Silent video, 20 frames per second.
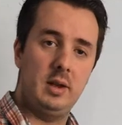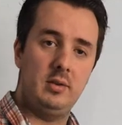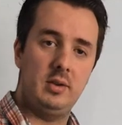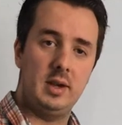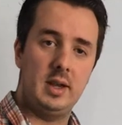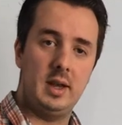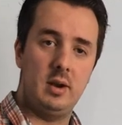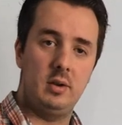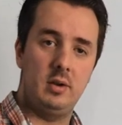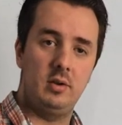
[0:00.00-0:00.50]

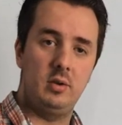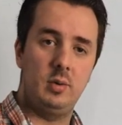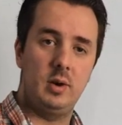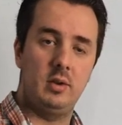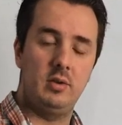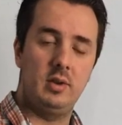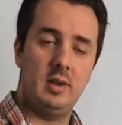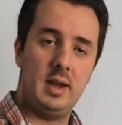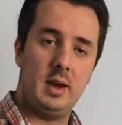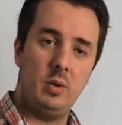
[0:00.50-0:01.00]
Plus account as
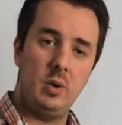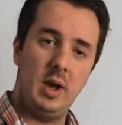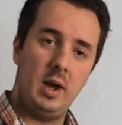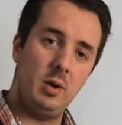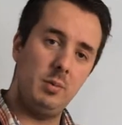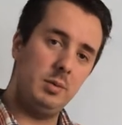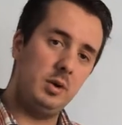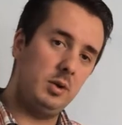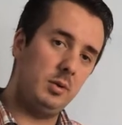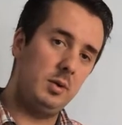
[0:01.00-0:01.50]
well. So that will
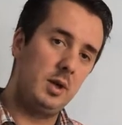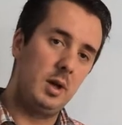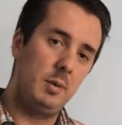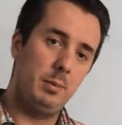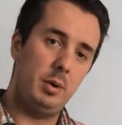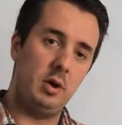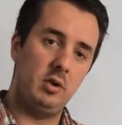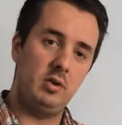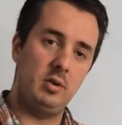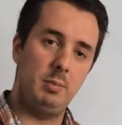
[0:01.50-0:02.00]
help you
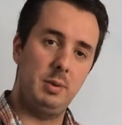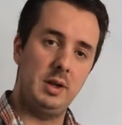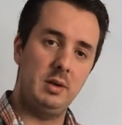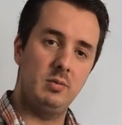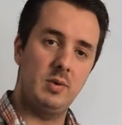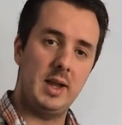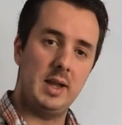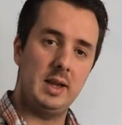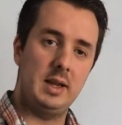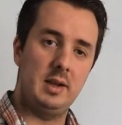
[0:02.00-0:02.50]

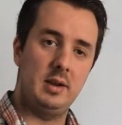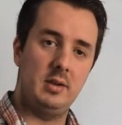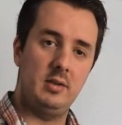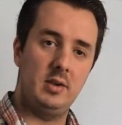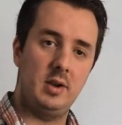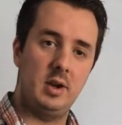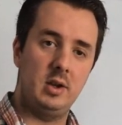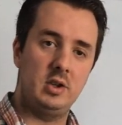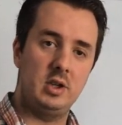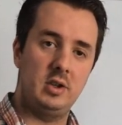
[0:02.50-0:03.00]
possibly rank in
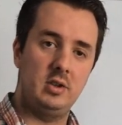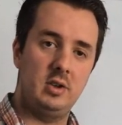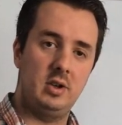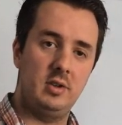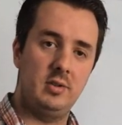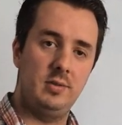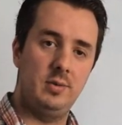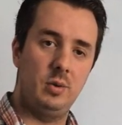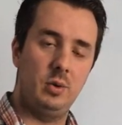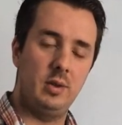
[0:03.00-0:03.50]
the search
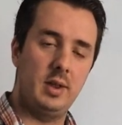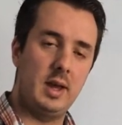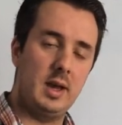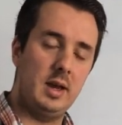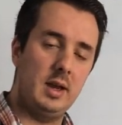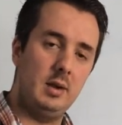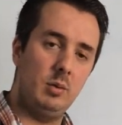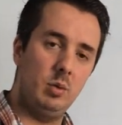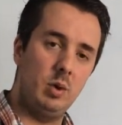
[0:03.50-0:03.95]
engines for that.